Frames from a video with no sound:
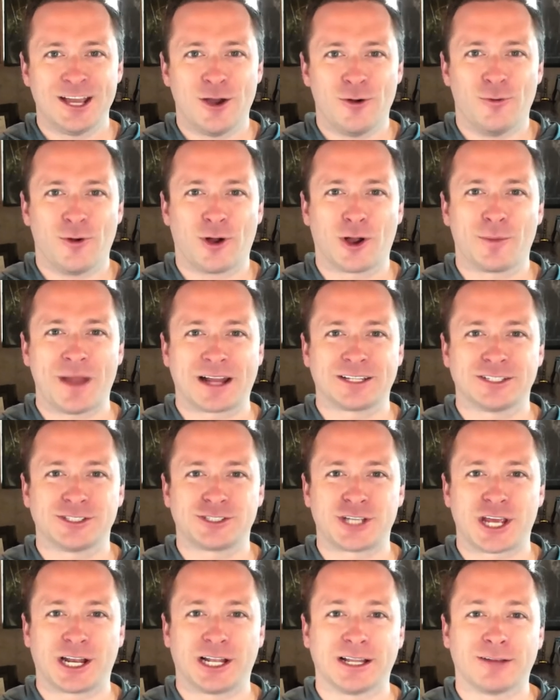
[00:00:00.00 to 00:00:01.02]
Welcome back to the
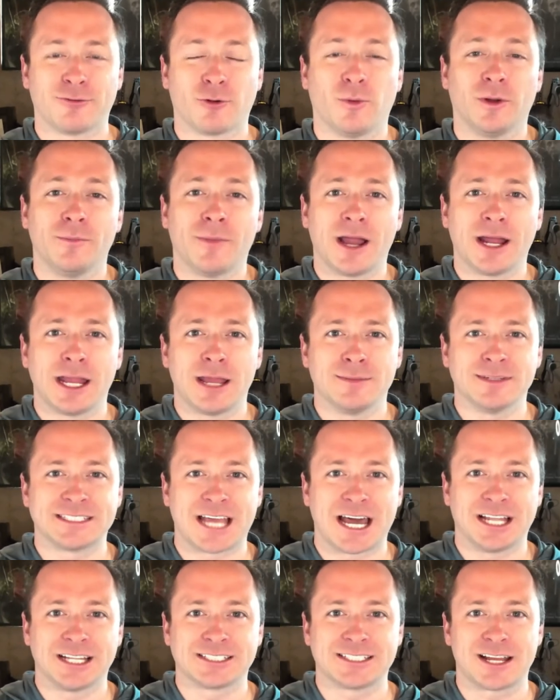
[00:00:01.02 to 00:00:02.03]
channel, everyone. My name is
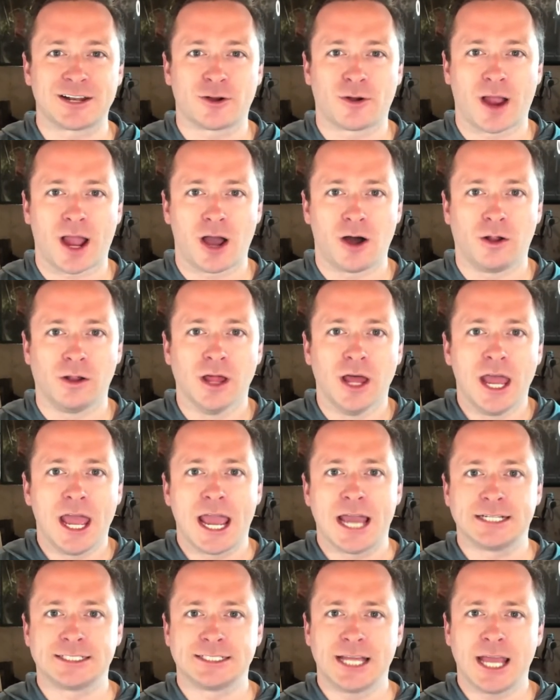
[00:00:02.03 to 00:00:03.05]
Alexander Howell,
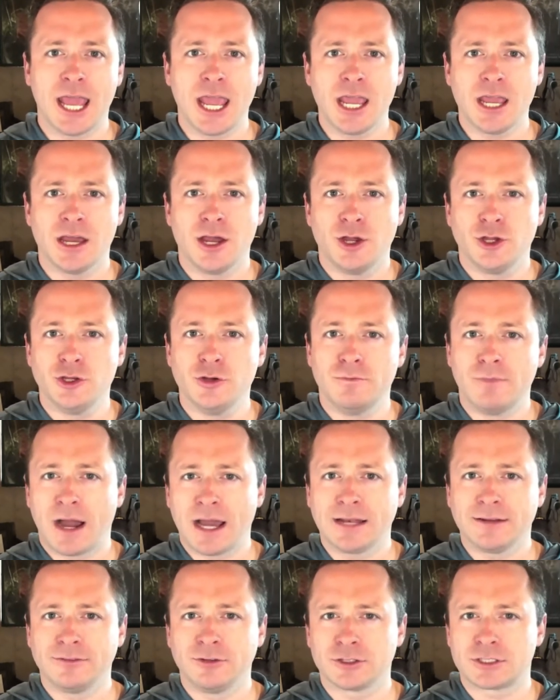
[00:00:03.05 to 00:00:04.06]
and today you
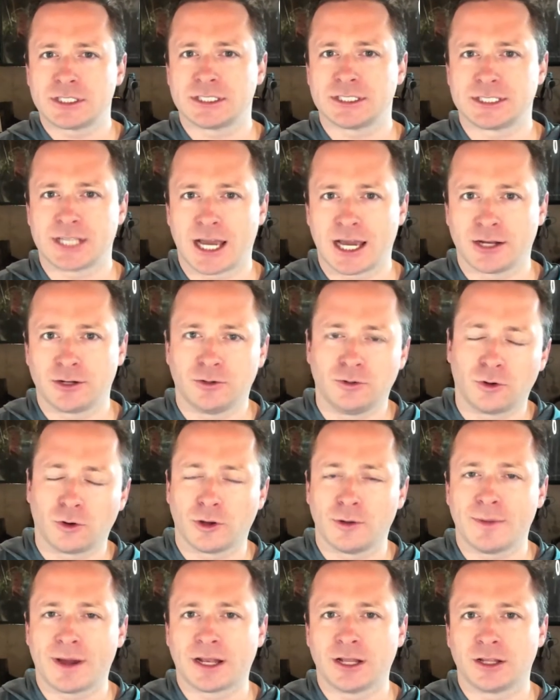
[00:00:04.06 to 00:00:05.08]
might have looked at the title or
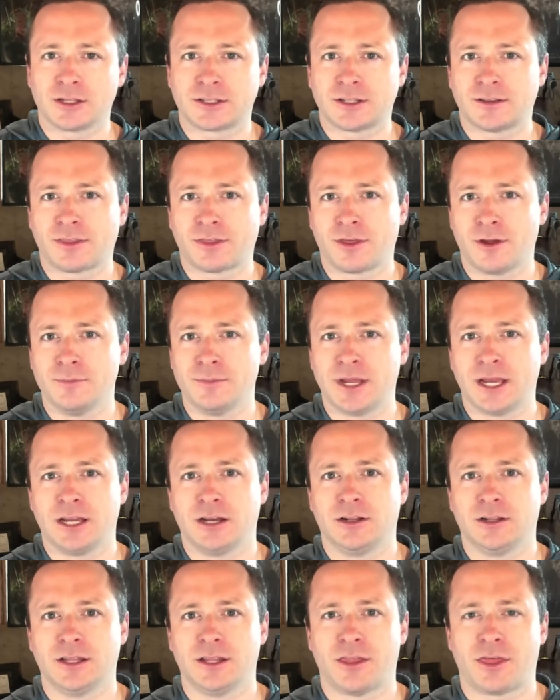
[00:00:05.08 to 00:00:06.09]
you might have looked at the
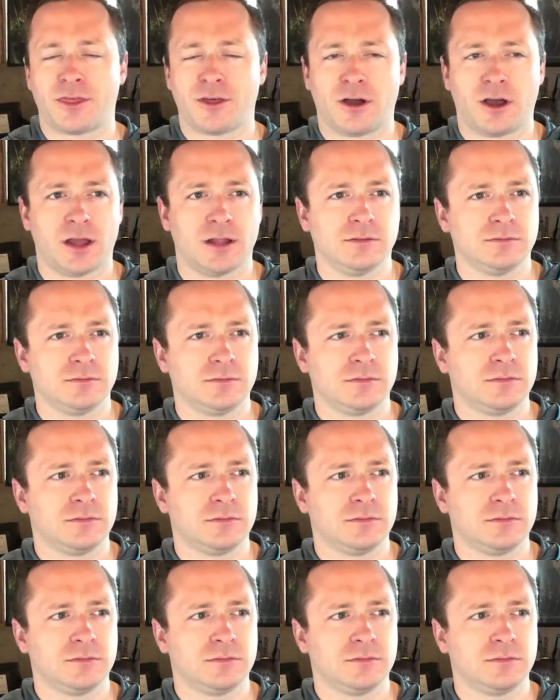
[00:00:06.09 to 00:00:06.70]
thumbnail and thought,